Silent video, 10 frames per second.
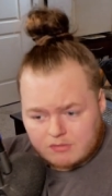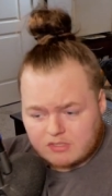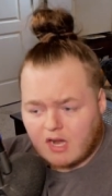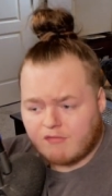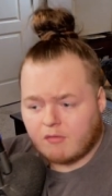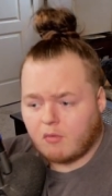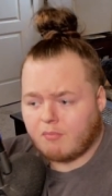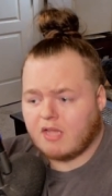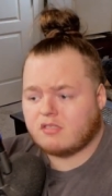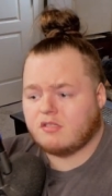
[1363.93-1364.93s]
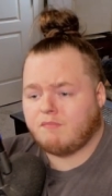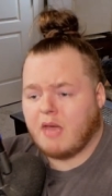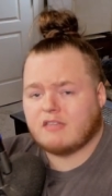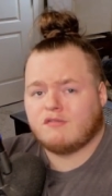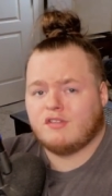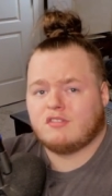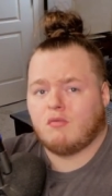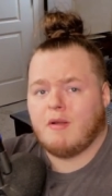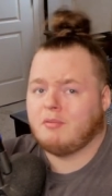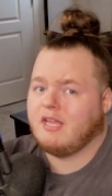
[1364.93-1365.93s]
Seraphim are basically
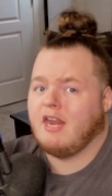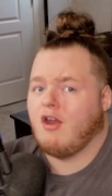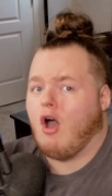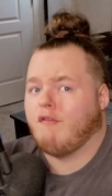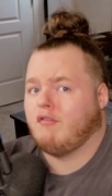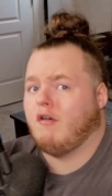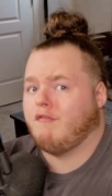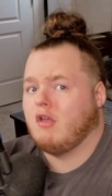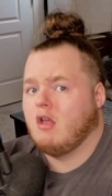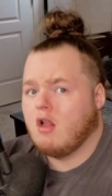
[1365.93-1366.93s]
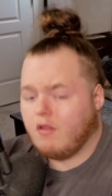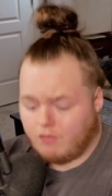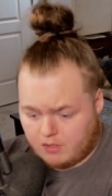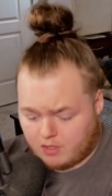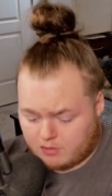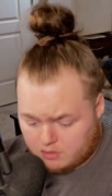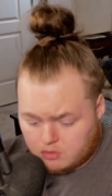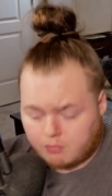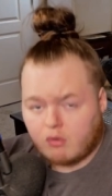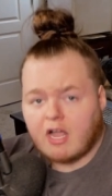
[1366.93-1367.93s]
Pacifista replicated off of the
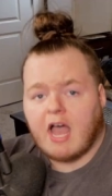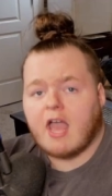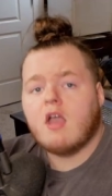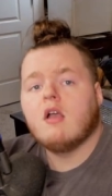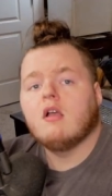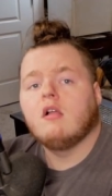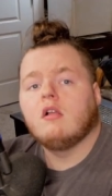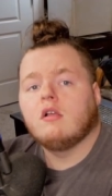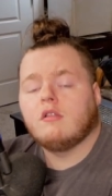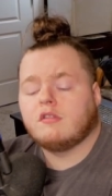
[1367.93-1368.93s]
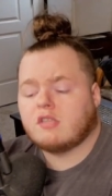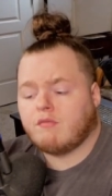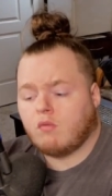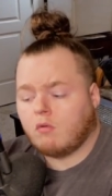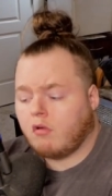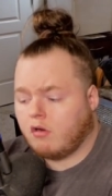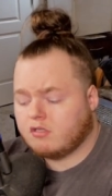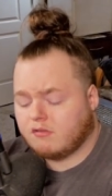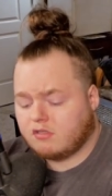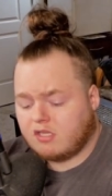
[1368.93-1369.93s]
Shichibukai, Seven
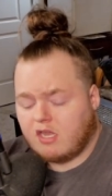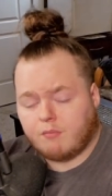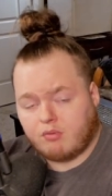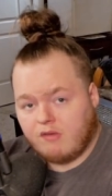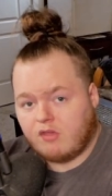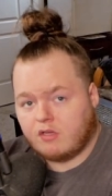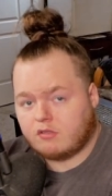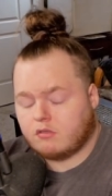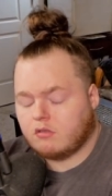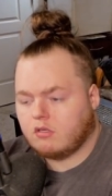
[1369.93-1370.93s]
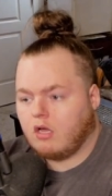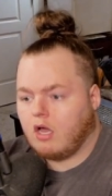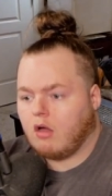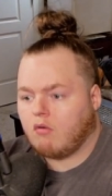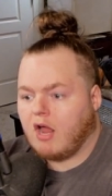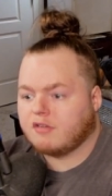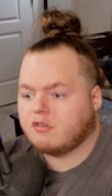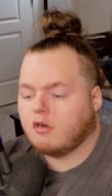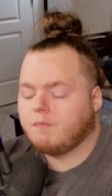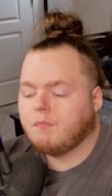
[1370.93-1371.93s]
Warlords of the Sea, the previous uh,
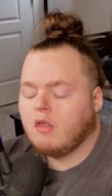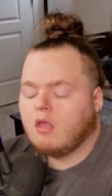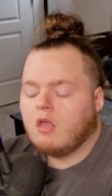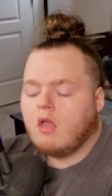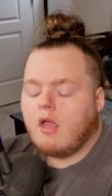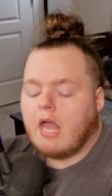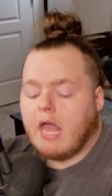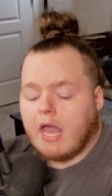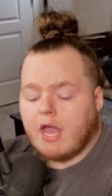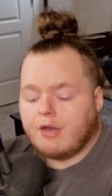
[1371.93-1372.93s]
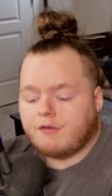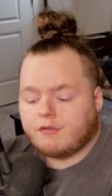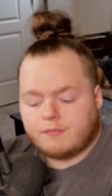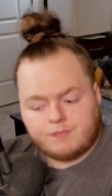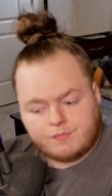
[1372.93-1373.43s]
roster, and